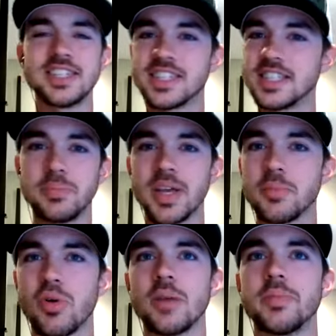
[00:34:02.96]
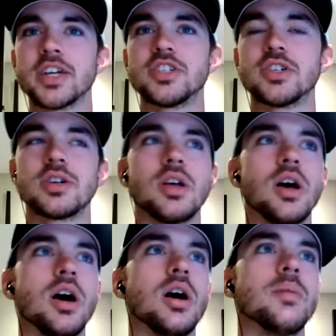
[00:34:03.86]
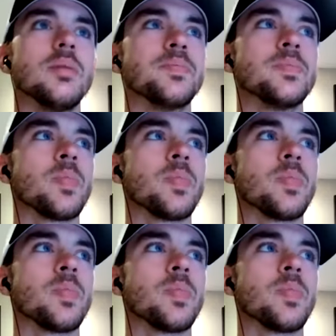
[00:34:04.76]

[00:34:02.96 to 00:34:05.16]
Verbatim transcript: at just this big broad picture um,